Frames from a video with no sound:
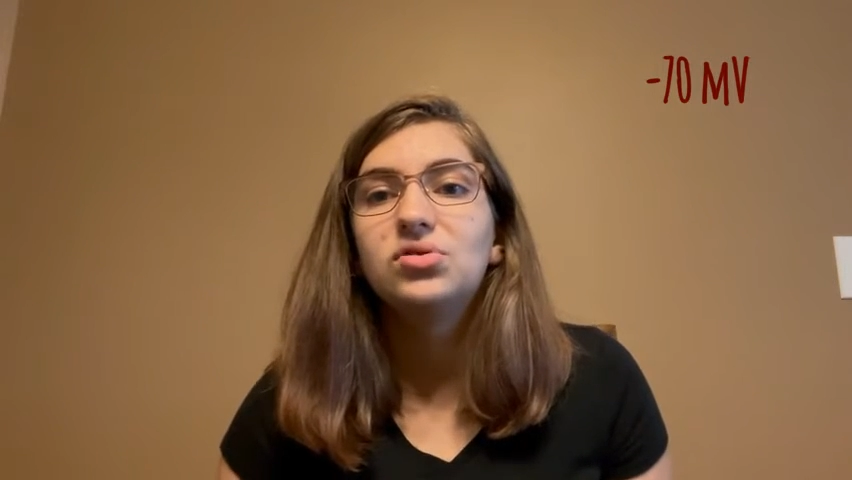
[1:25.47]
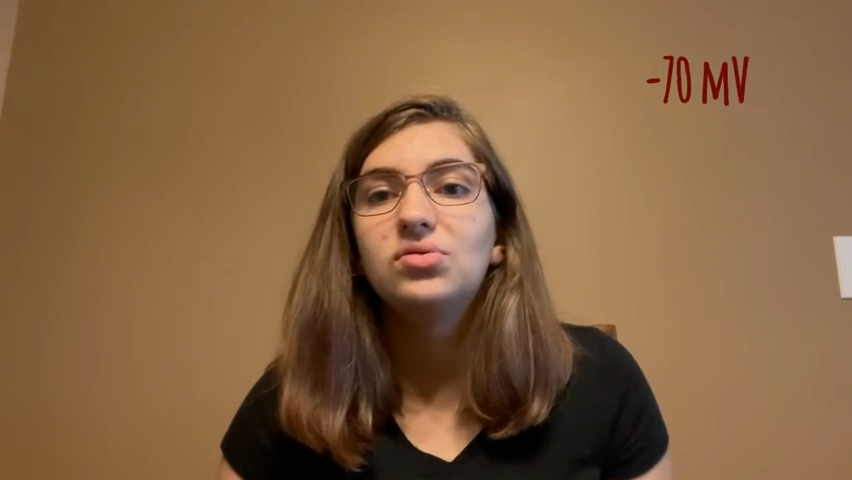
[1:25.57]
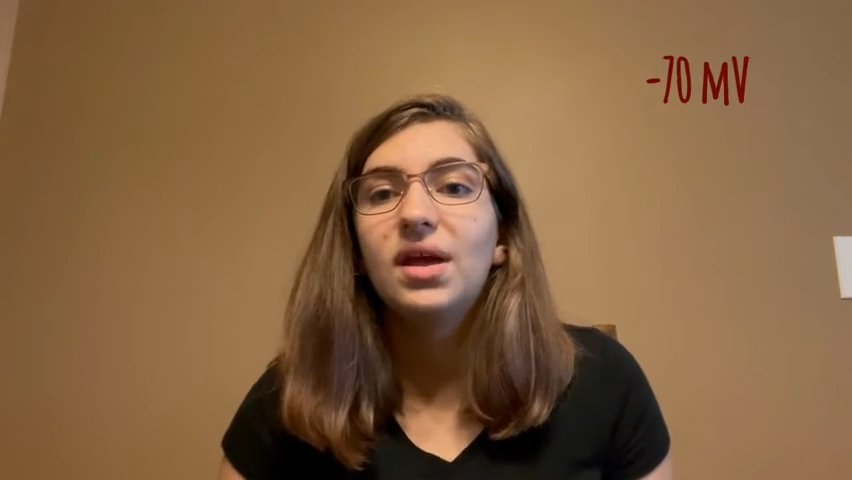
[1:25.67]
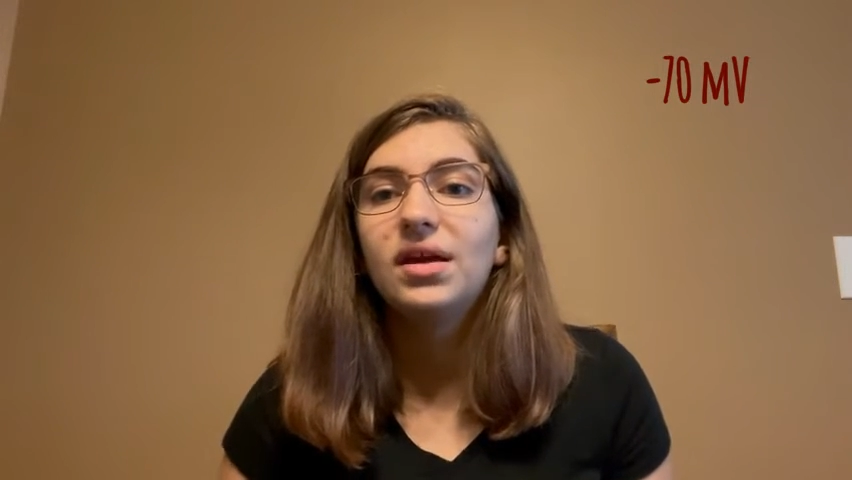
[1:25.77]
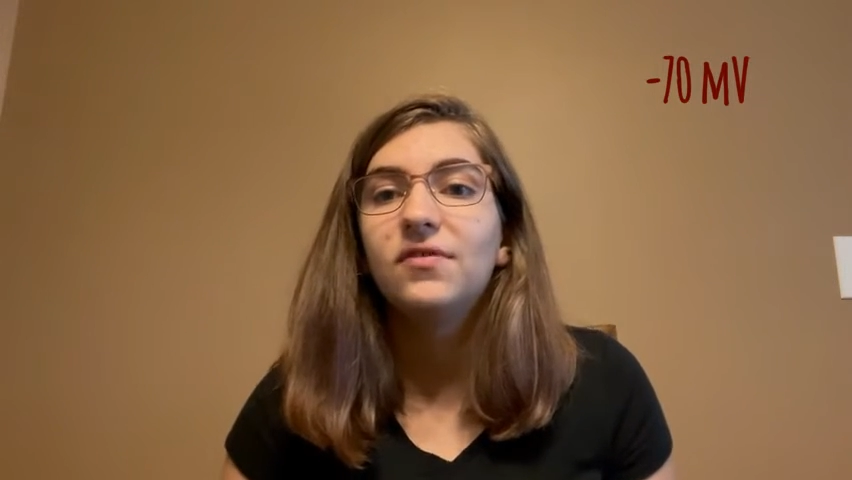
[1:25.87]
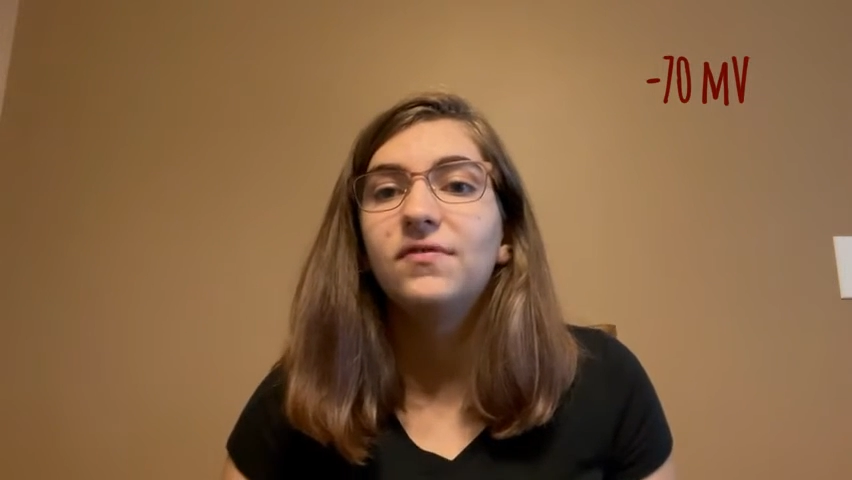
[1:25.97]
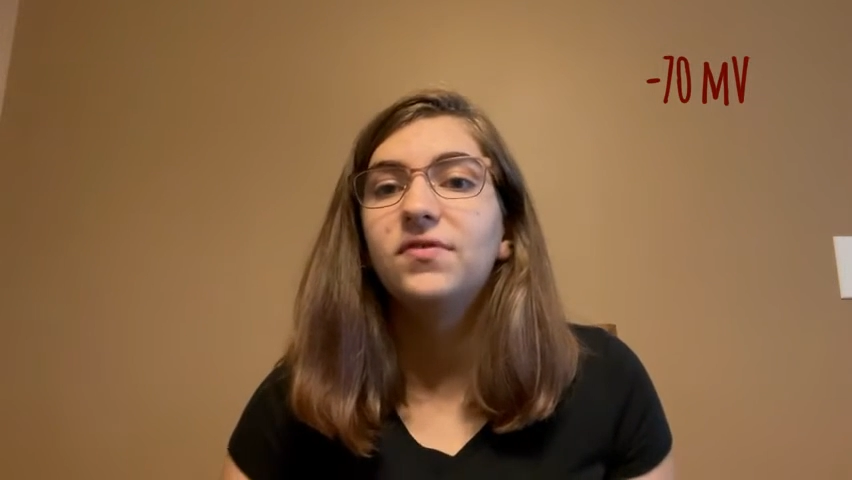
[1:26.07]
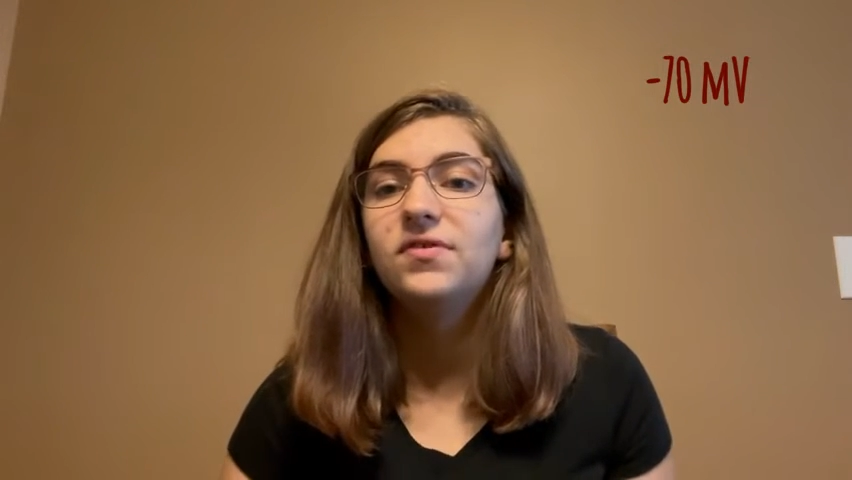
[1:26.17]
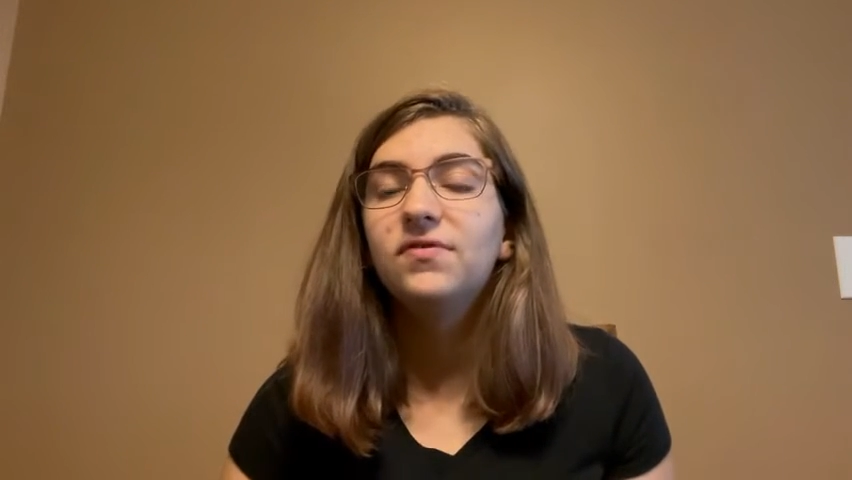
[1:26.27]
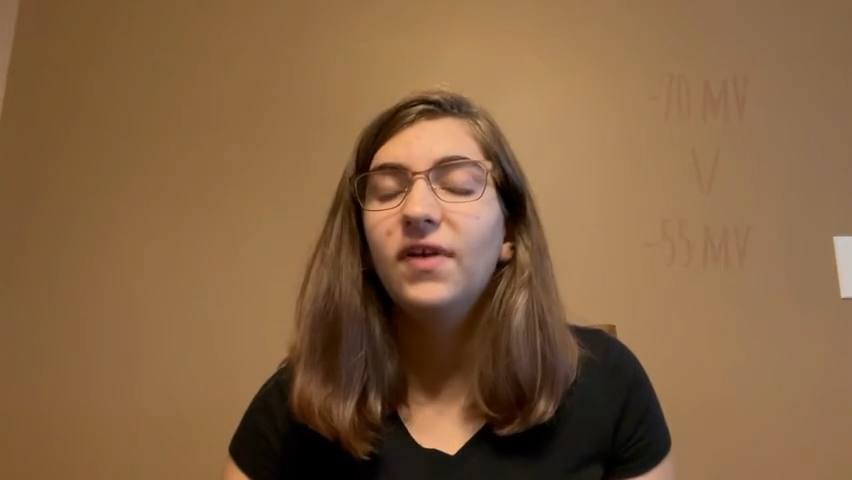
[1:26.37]
to
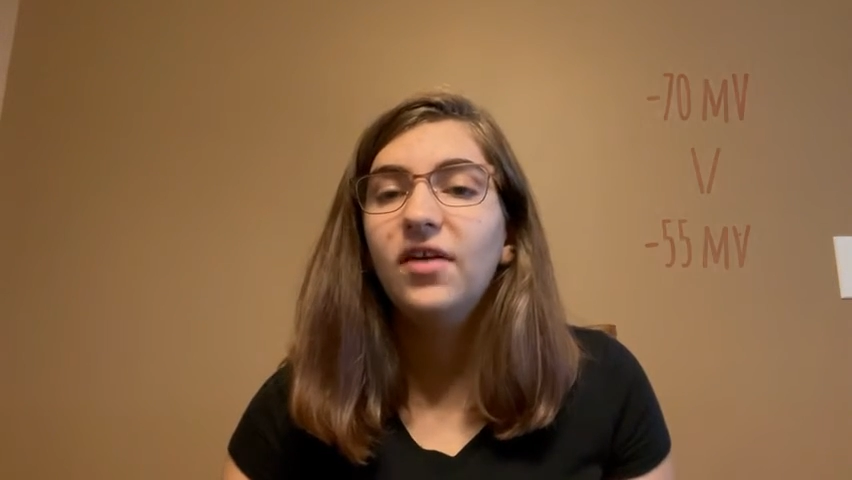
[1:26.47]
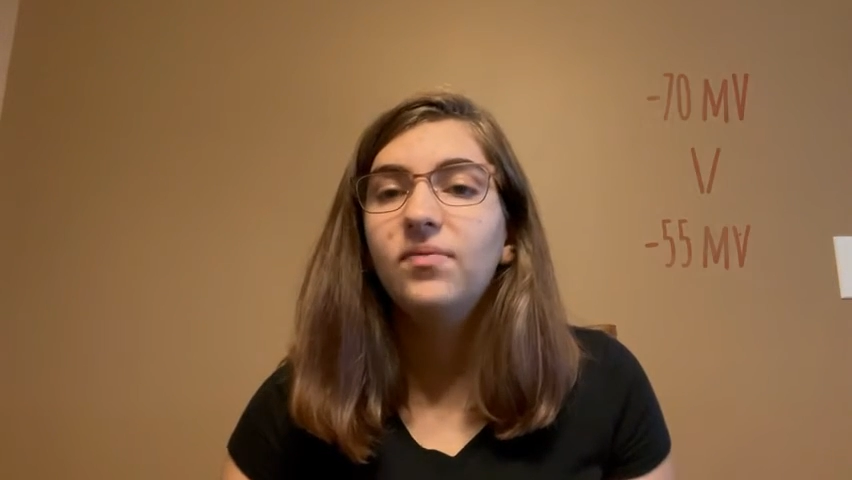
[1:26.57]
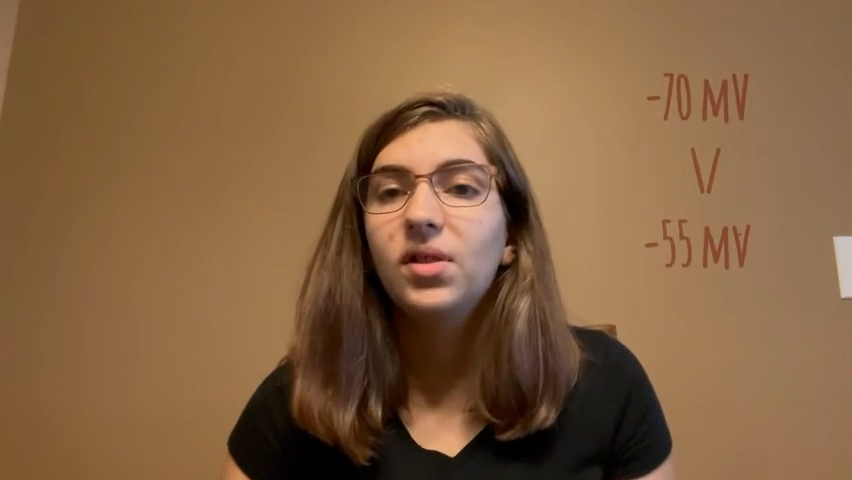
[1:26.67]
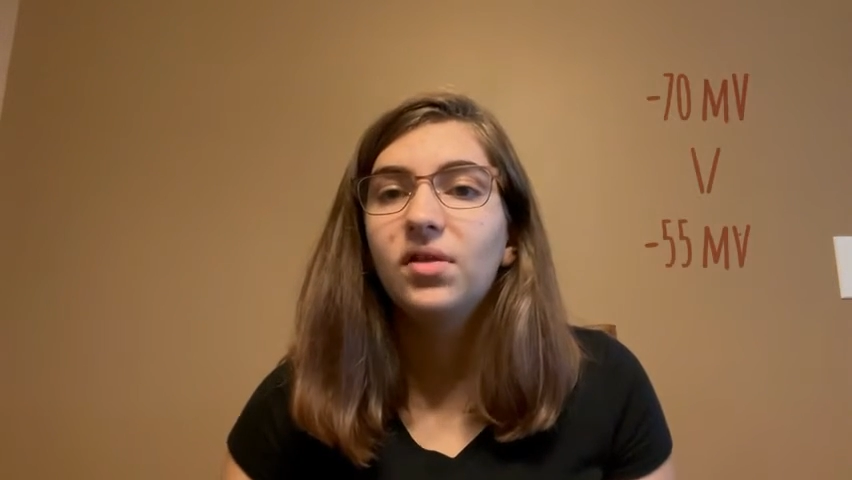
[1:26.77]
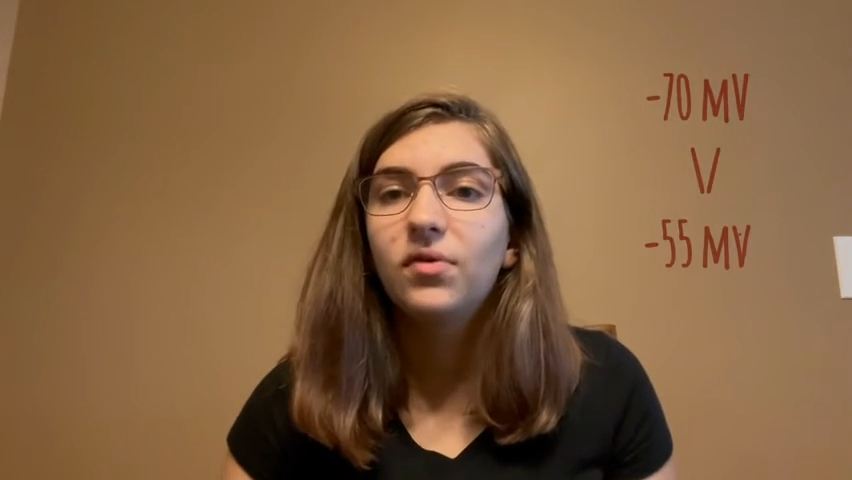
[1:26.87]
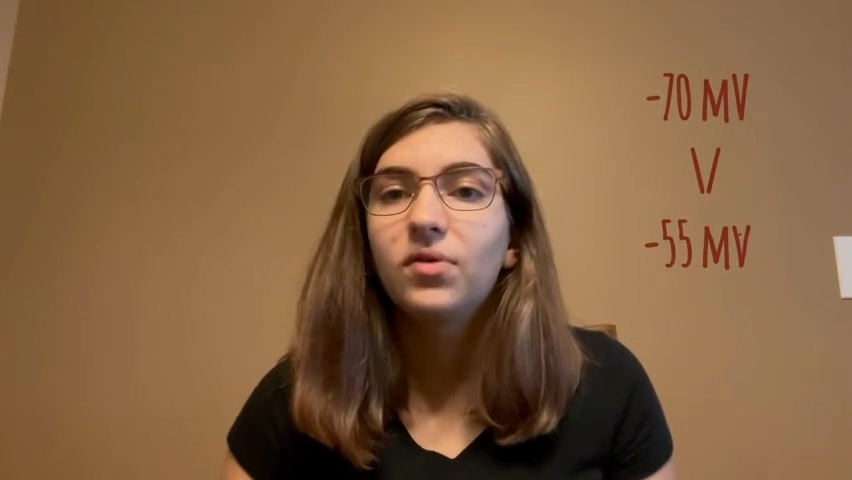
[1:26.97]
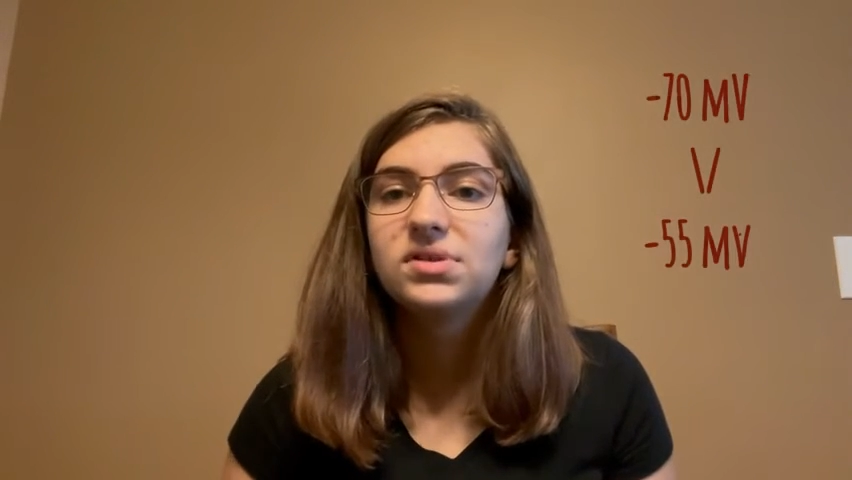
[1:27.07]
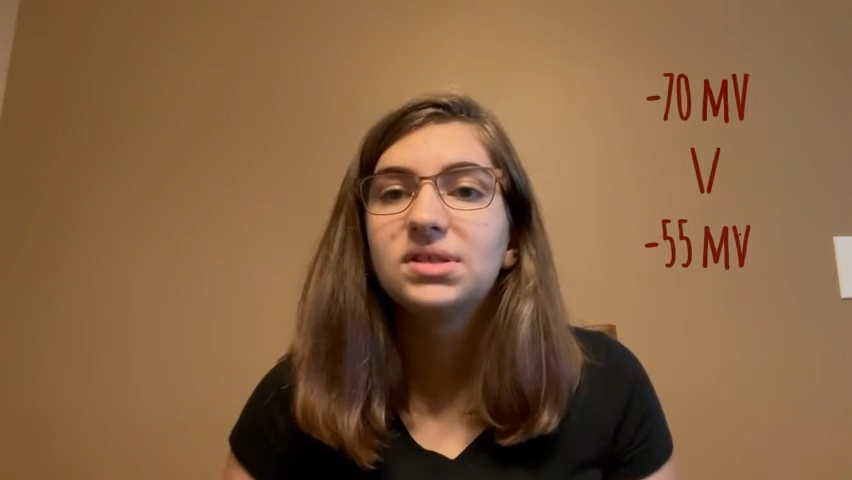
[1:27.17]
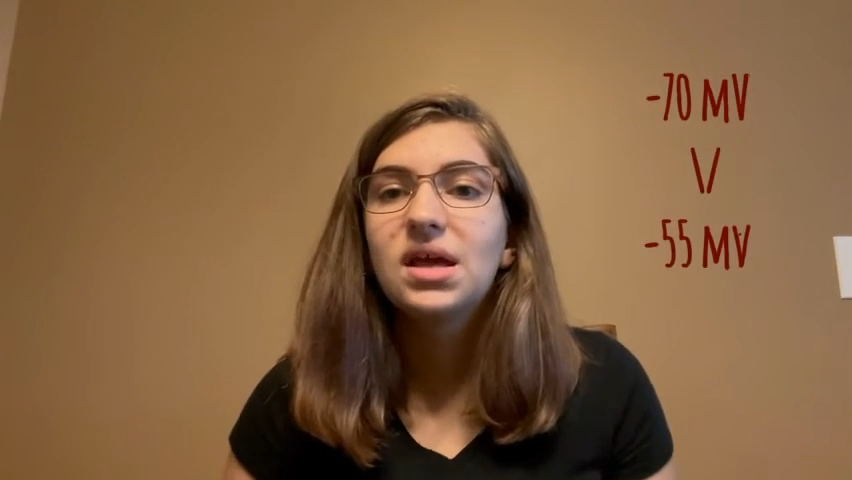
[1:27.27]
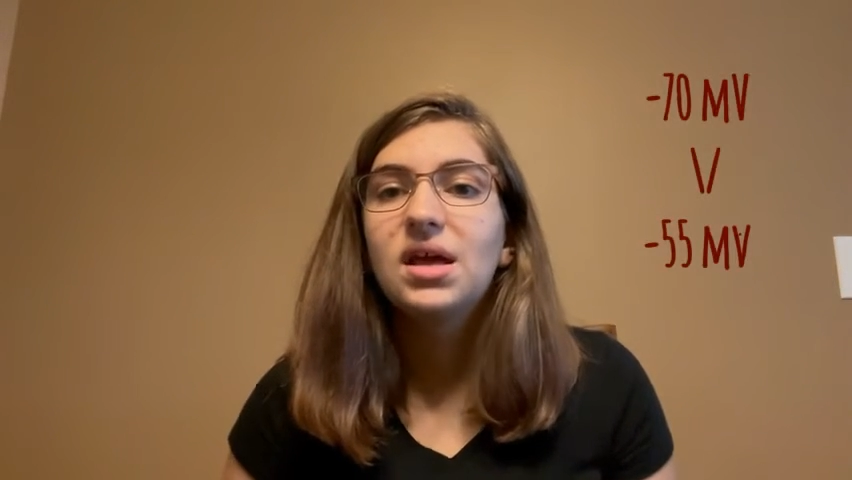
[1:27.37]
-55 millivolts,